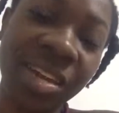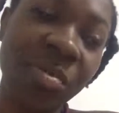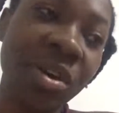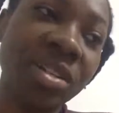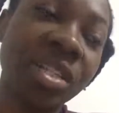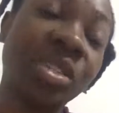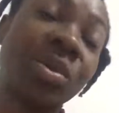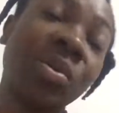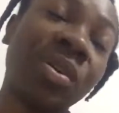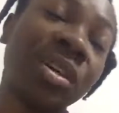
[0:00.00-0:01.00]
But I was like, you
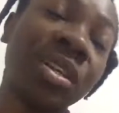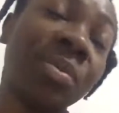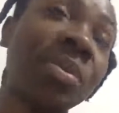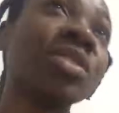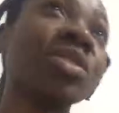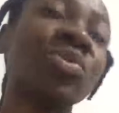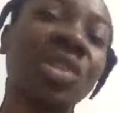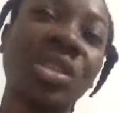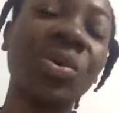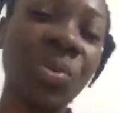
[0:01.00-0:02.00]
know what? Let me just
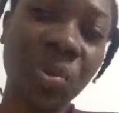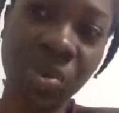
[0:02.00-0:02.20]
read the whole